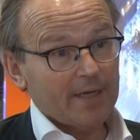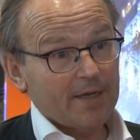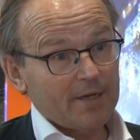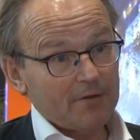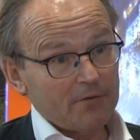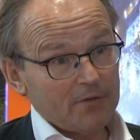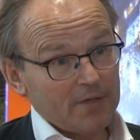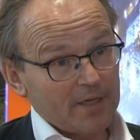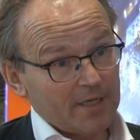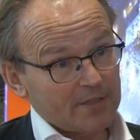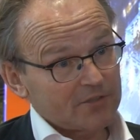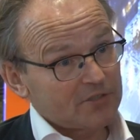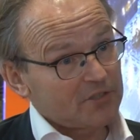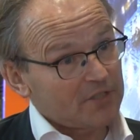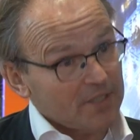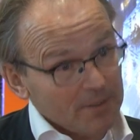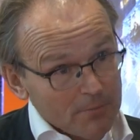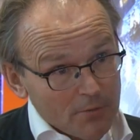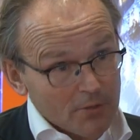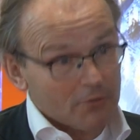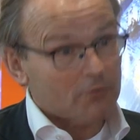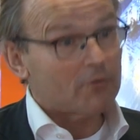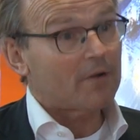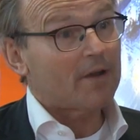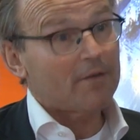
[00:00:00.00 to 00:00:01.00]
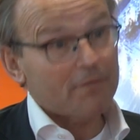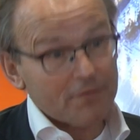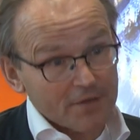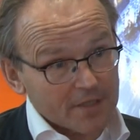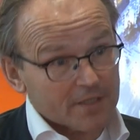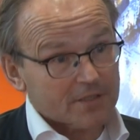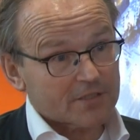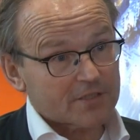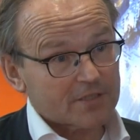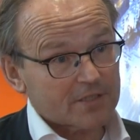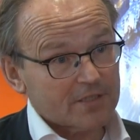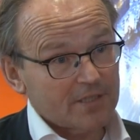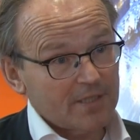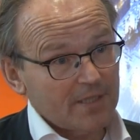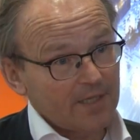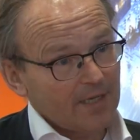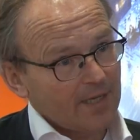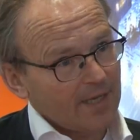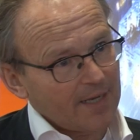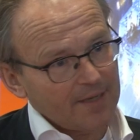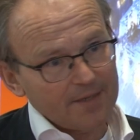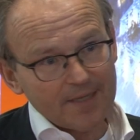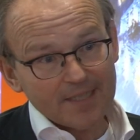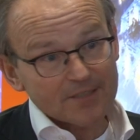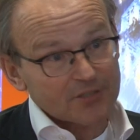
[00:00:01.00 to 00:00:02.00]
areas, demographics,
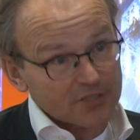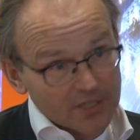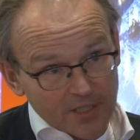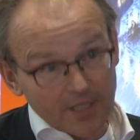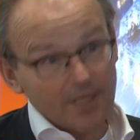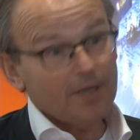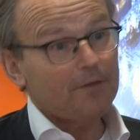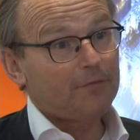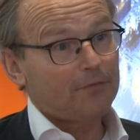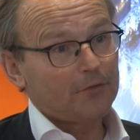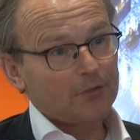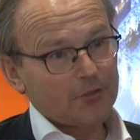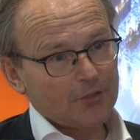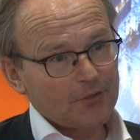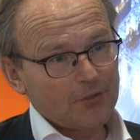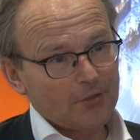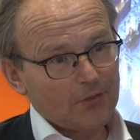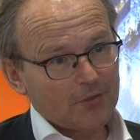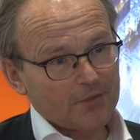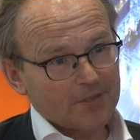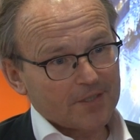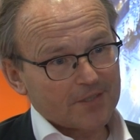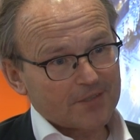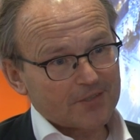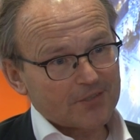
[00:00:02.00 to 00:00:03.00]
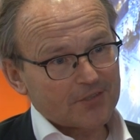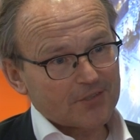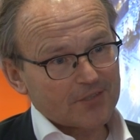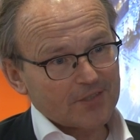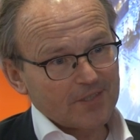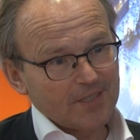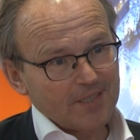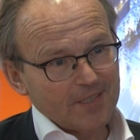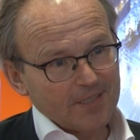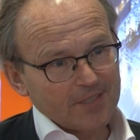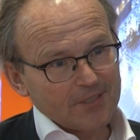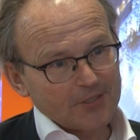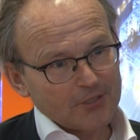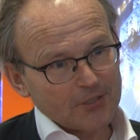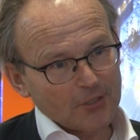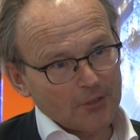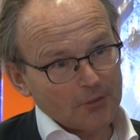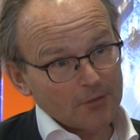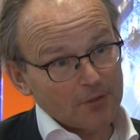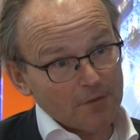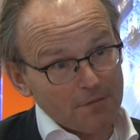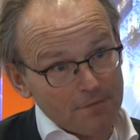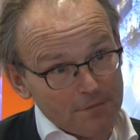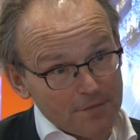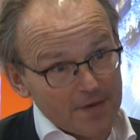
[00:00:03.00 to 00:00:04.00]
and that's key for the Nordics. So
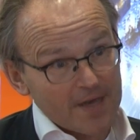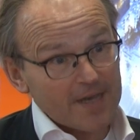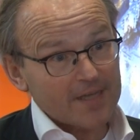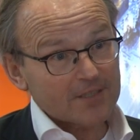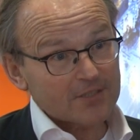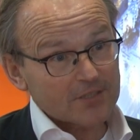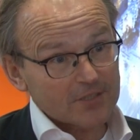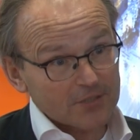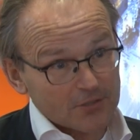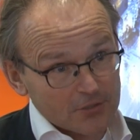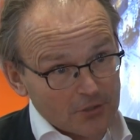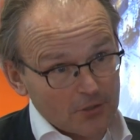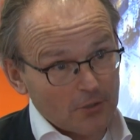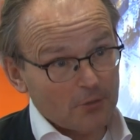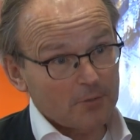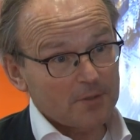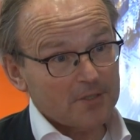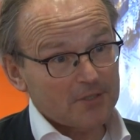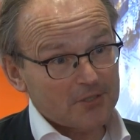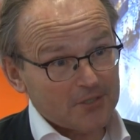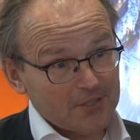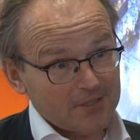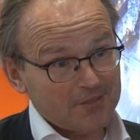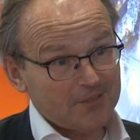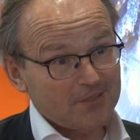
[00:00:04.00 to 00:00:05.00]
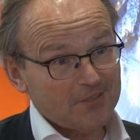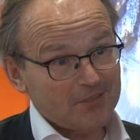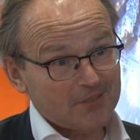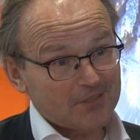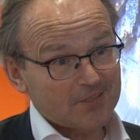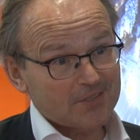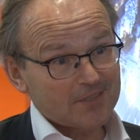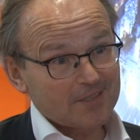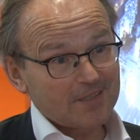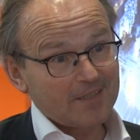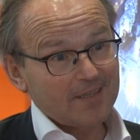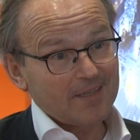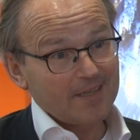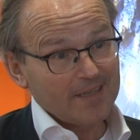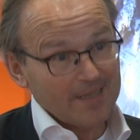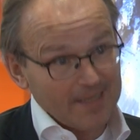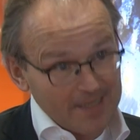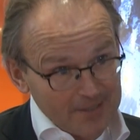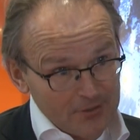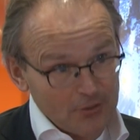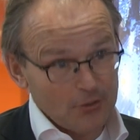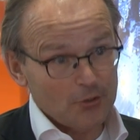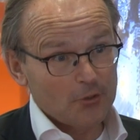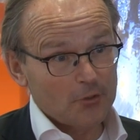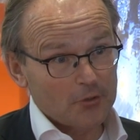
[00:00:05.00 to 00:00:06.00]
the fastest growing cities
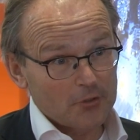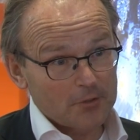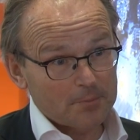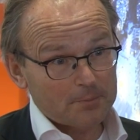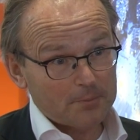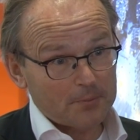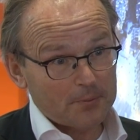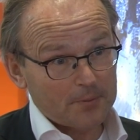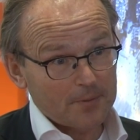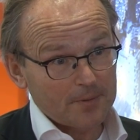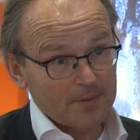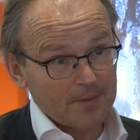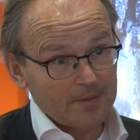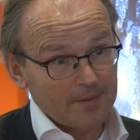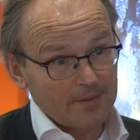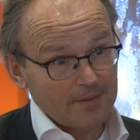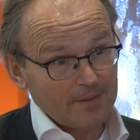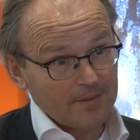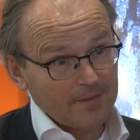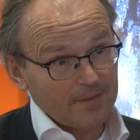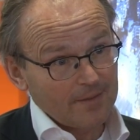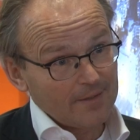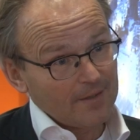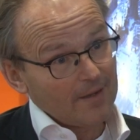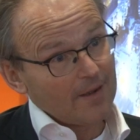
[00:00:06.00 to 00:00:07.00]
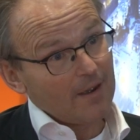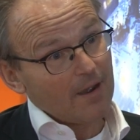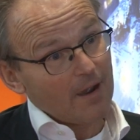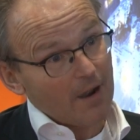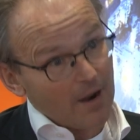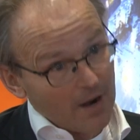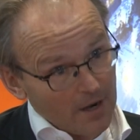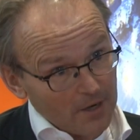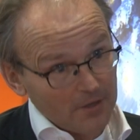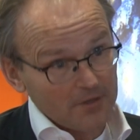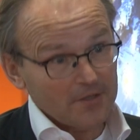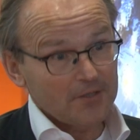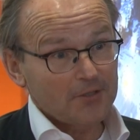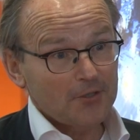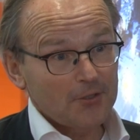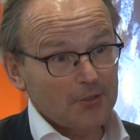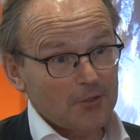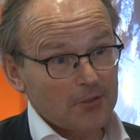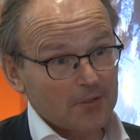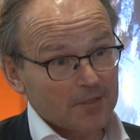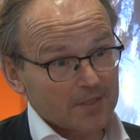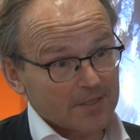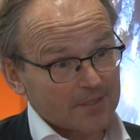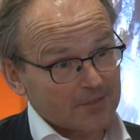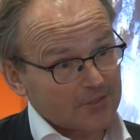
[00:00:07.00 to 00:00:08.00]
in Europe are in the
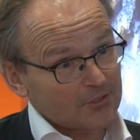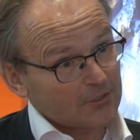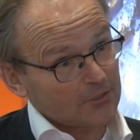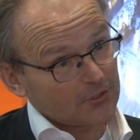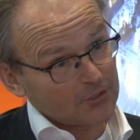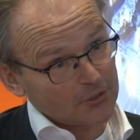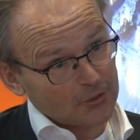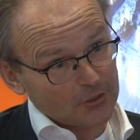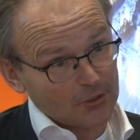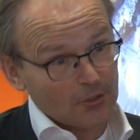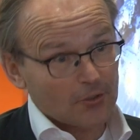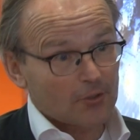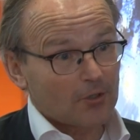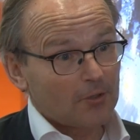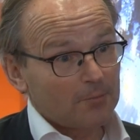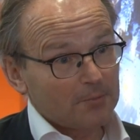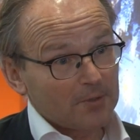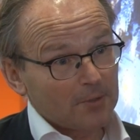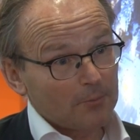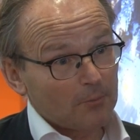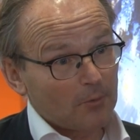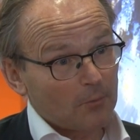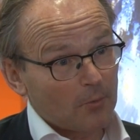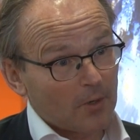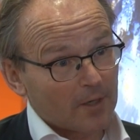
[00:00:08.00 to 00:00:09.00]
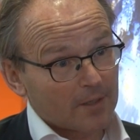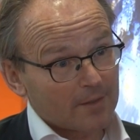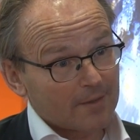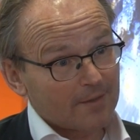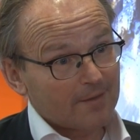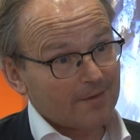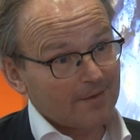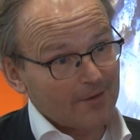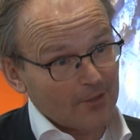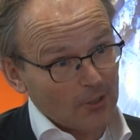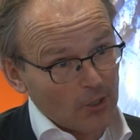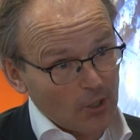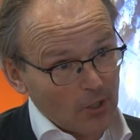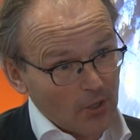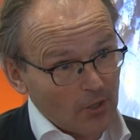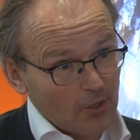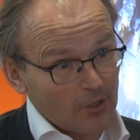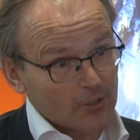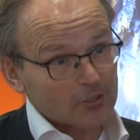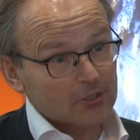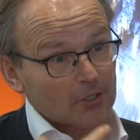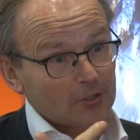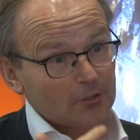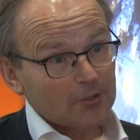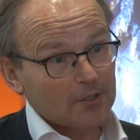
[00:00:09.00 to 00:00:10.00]
Nordics. Stockholm number one,
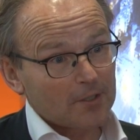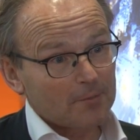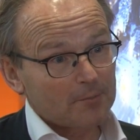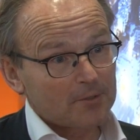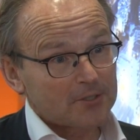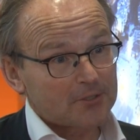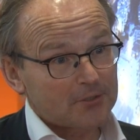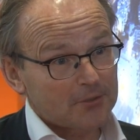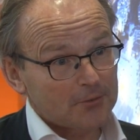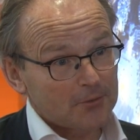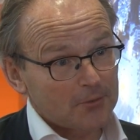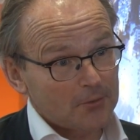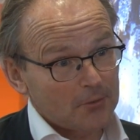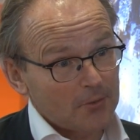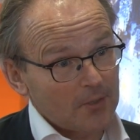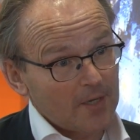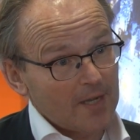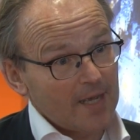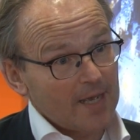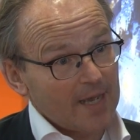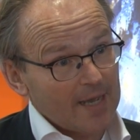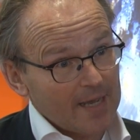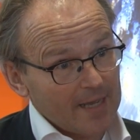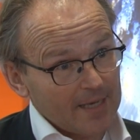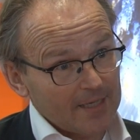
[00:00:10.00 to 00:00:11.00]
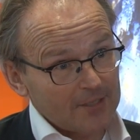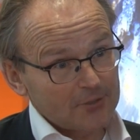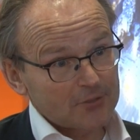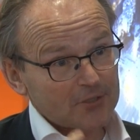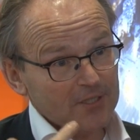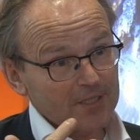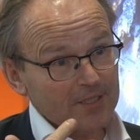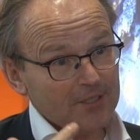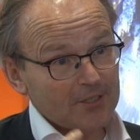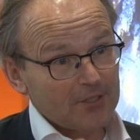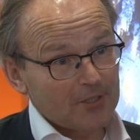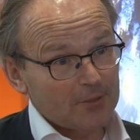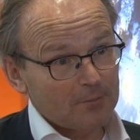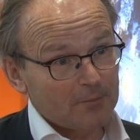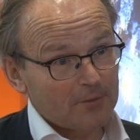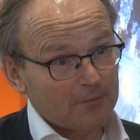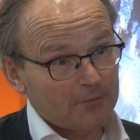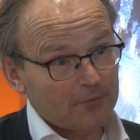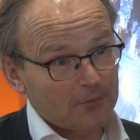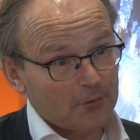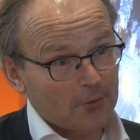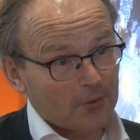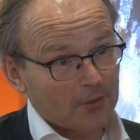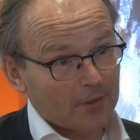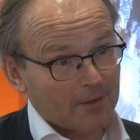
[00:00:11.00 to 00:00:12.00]
Oslo number two, Helsinki number
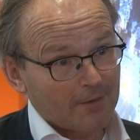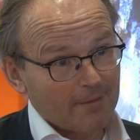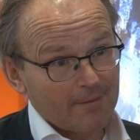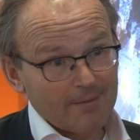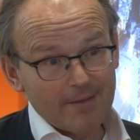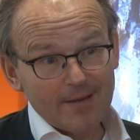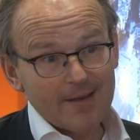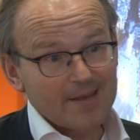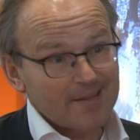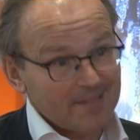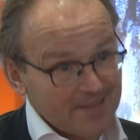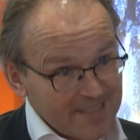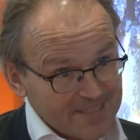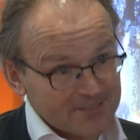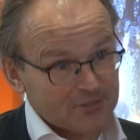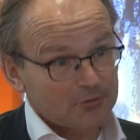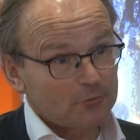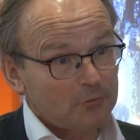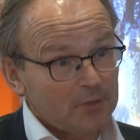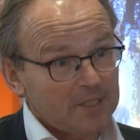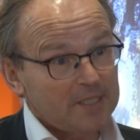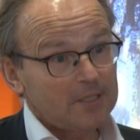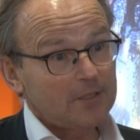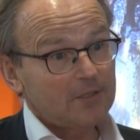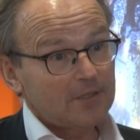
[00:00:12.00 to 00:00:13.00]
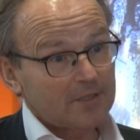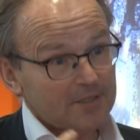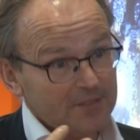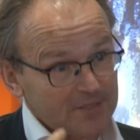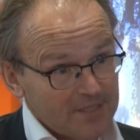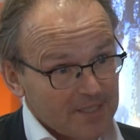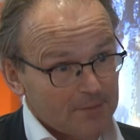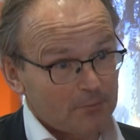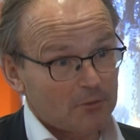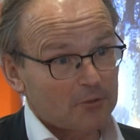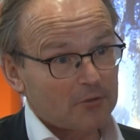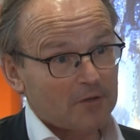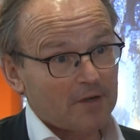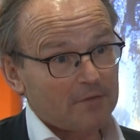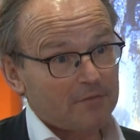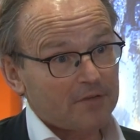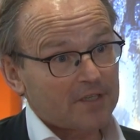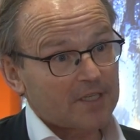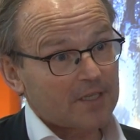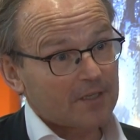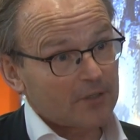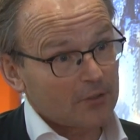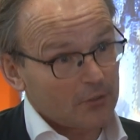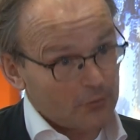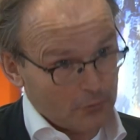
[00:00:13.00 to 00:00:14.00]
four. That's real demographic
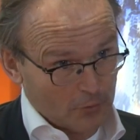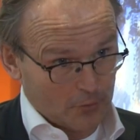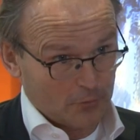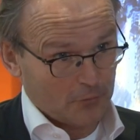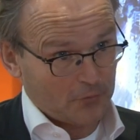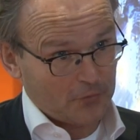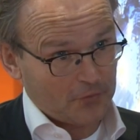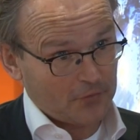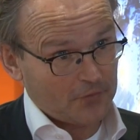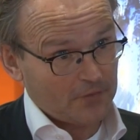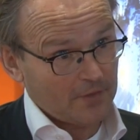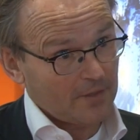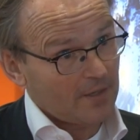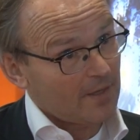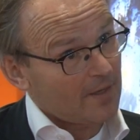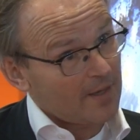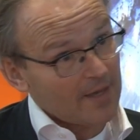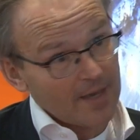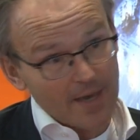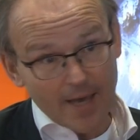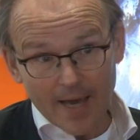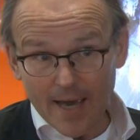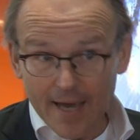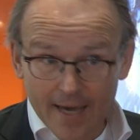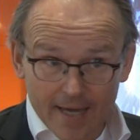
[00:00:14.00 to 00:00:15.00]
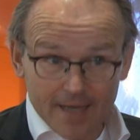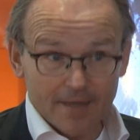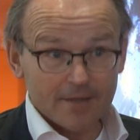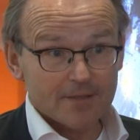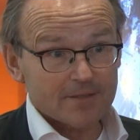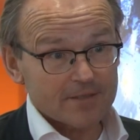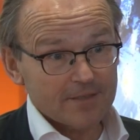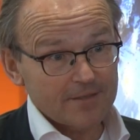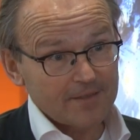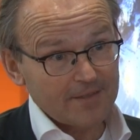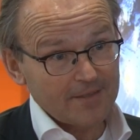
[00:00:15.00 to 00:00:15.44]
growth. And